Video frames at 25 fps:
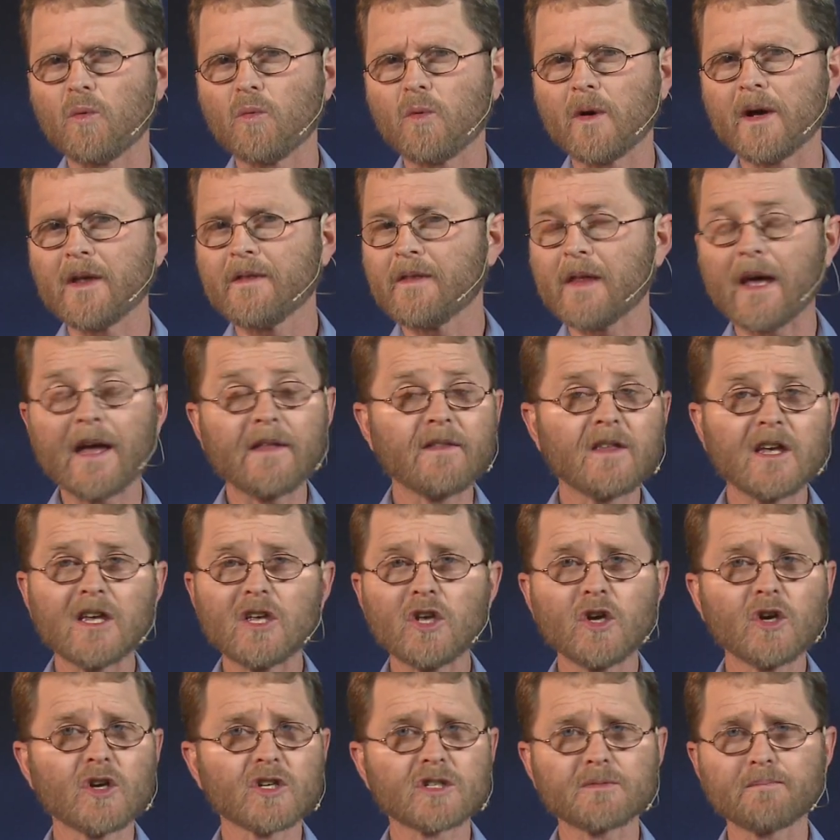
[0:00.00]
in the
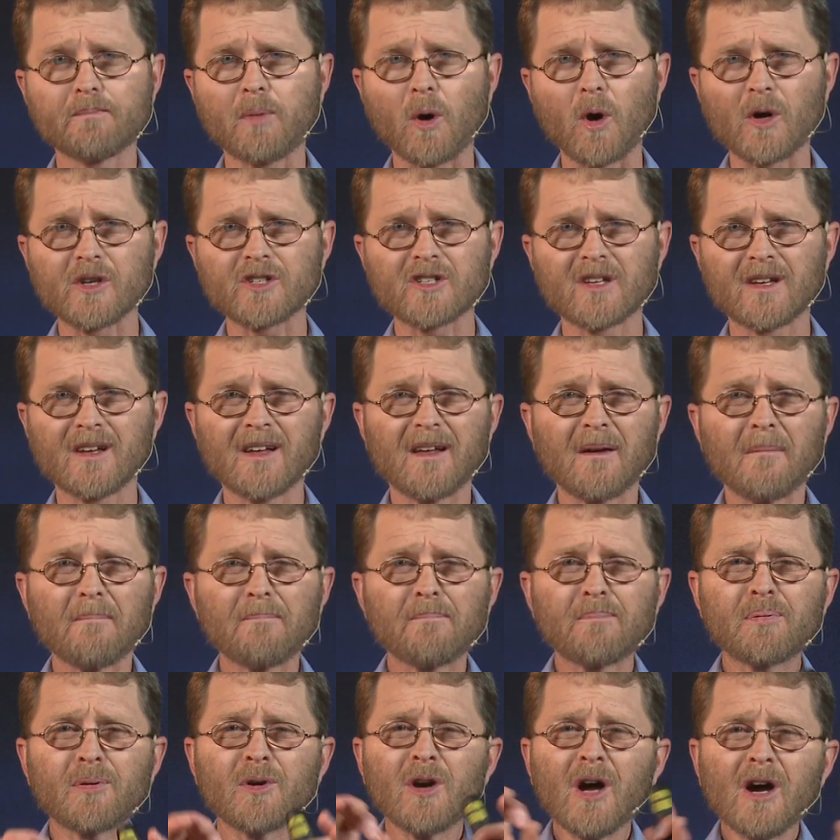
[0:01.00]
years past.
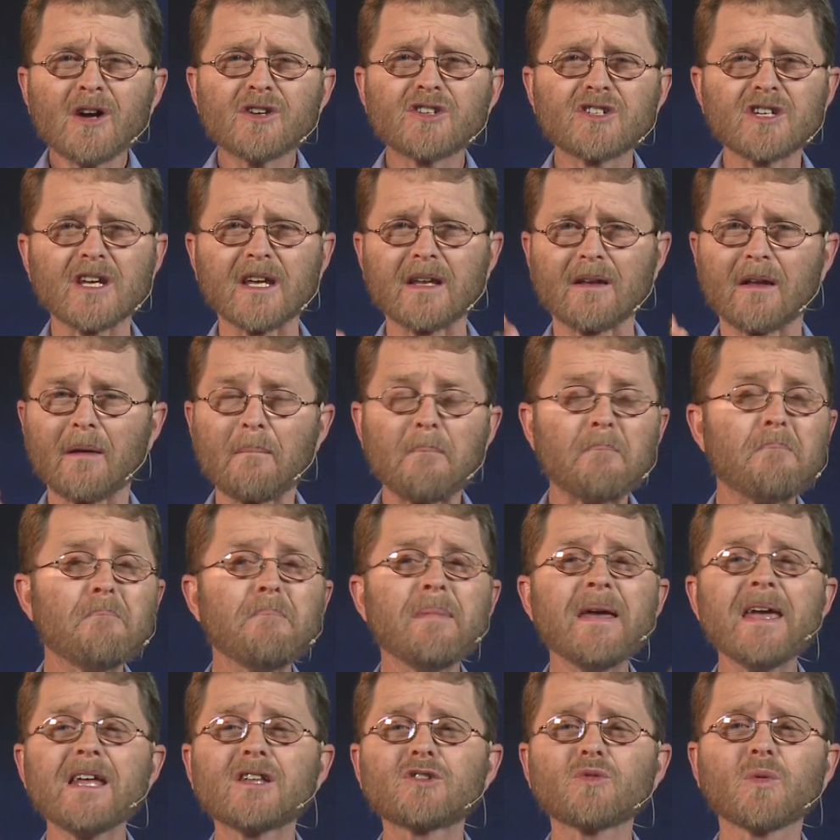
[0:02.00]
Protein,
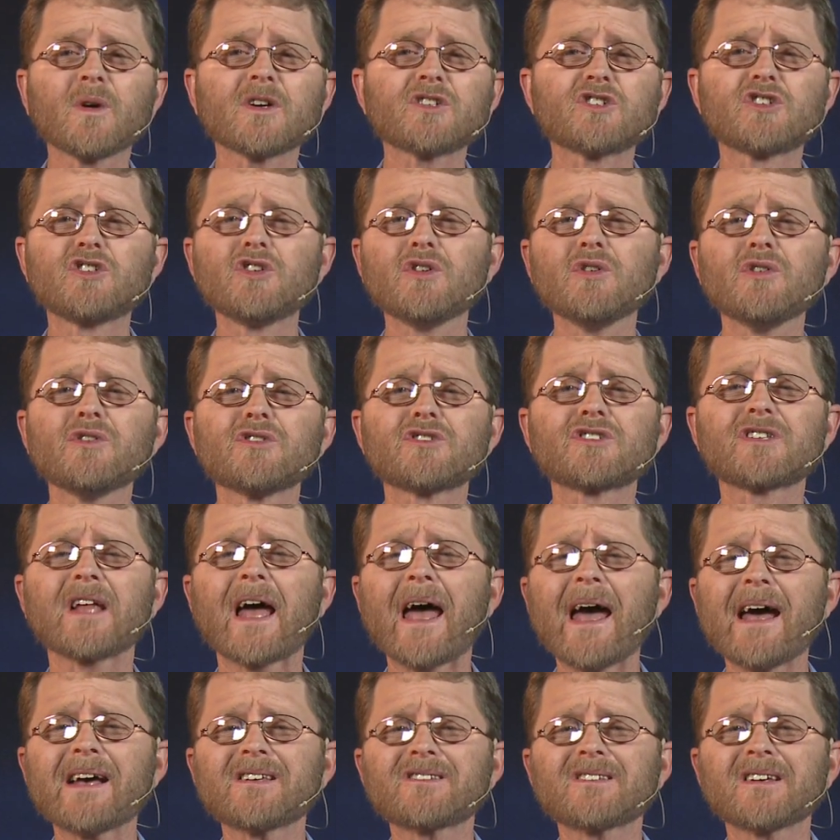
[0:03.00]
meat, was used
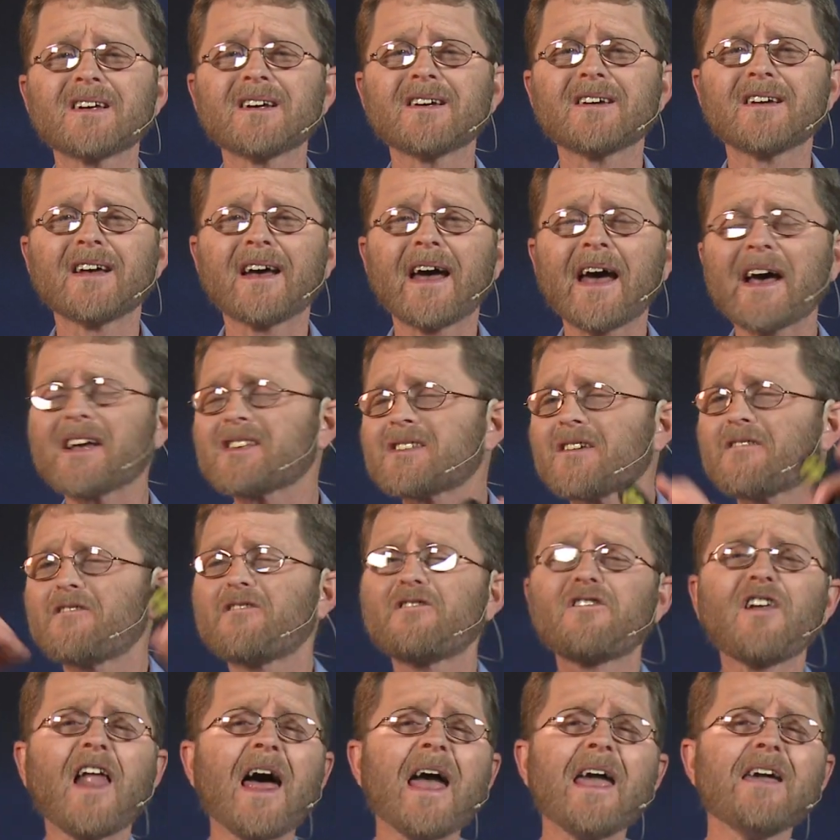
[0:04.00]
as a
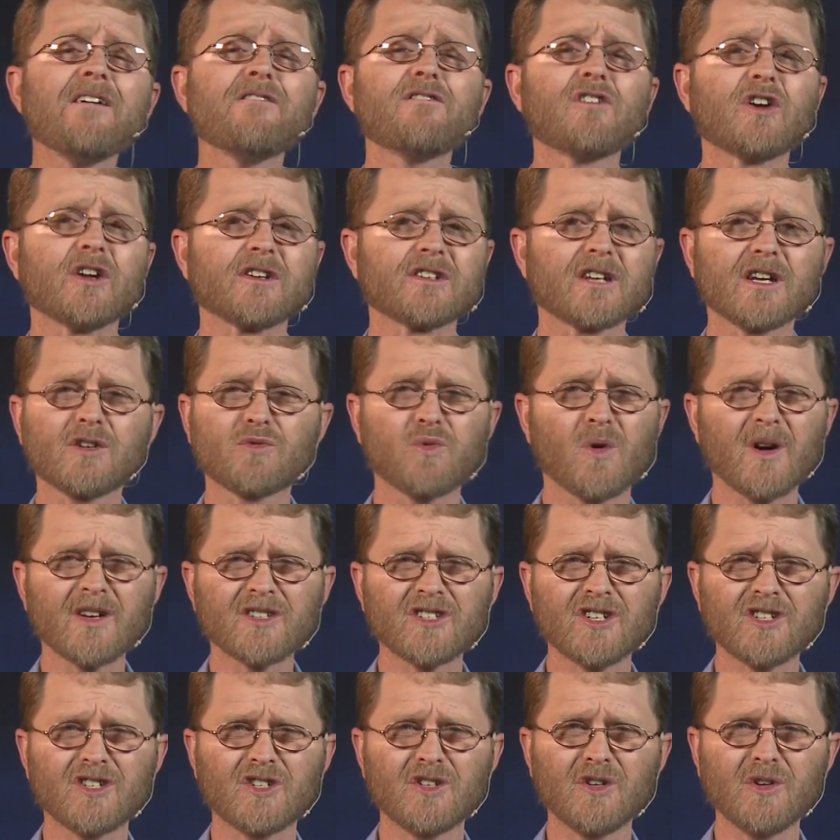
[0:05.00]
flavorant. It
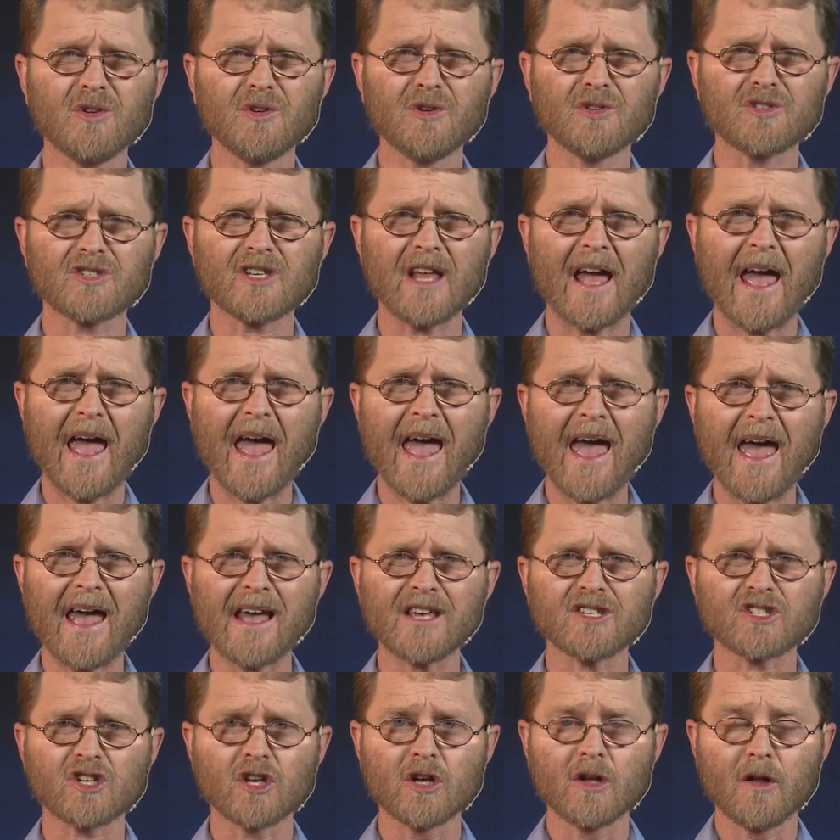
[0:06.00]
wasn't used
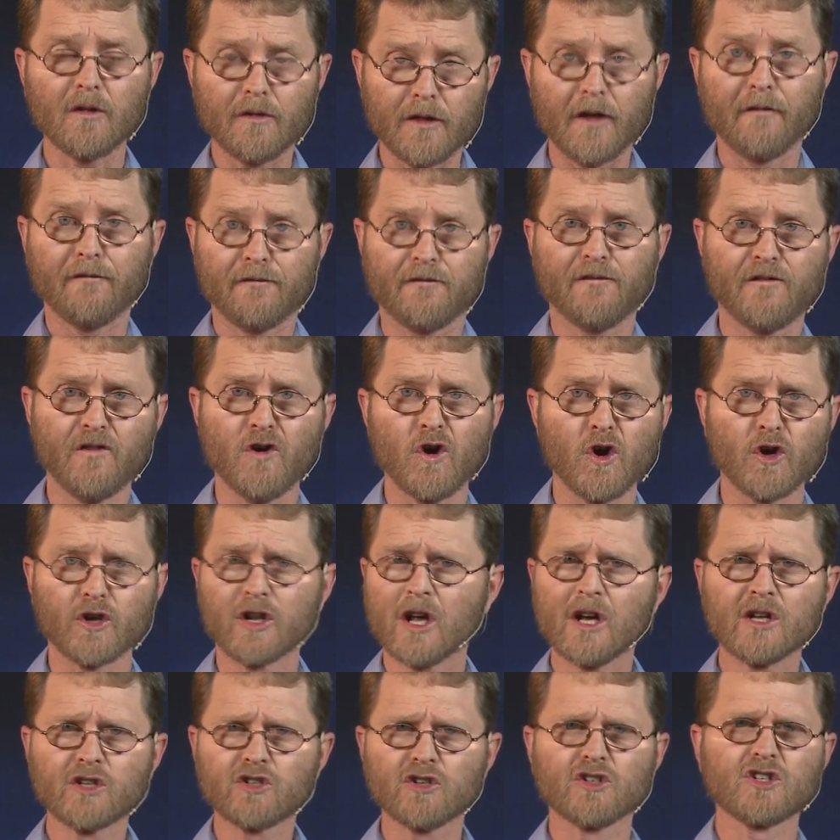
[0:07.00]
as the food.
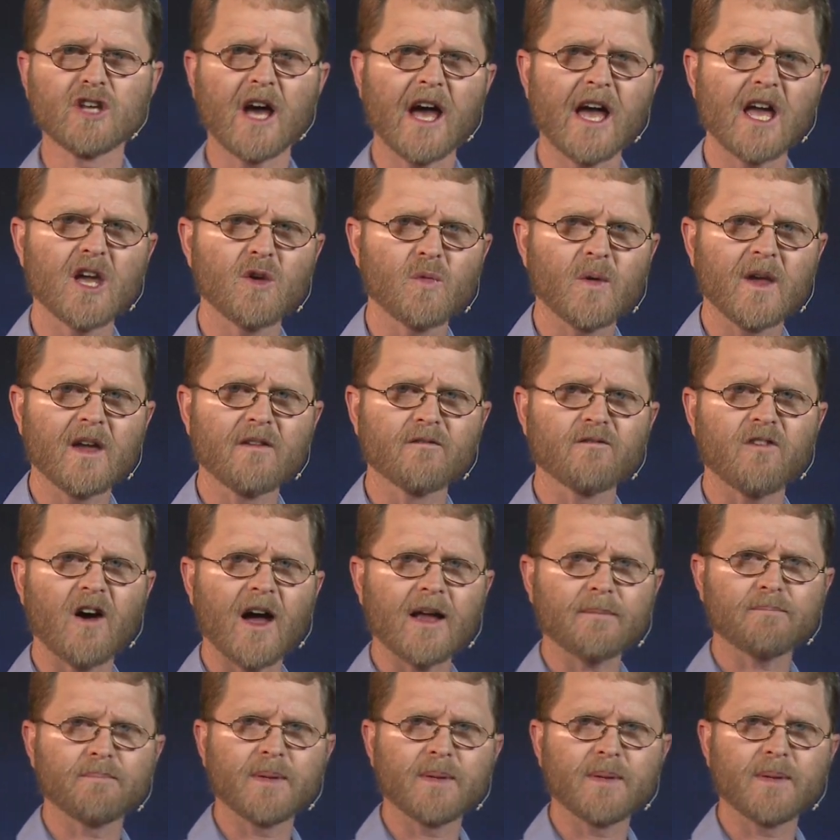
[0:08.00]
Today we invite